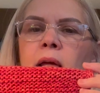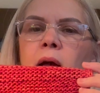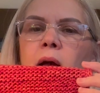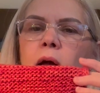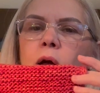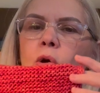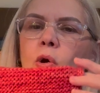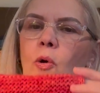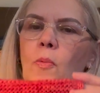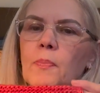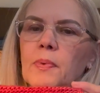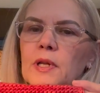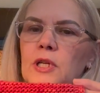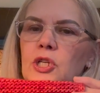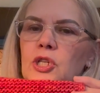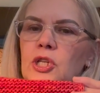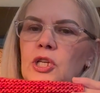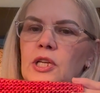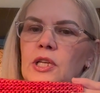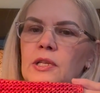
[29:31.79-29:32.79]

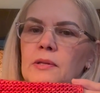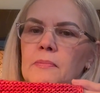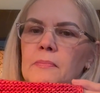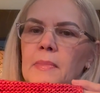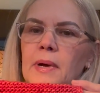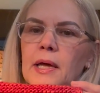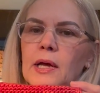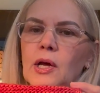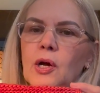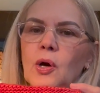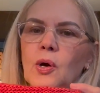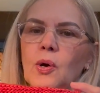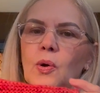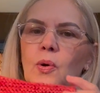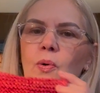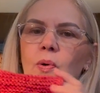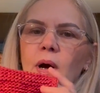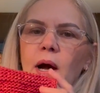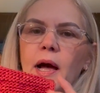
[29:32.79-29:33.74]
accomplishing my goal,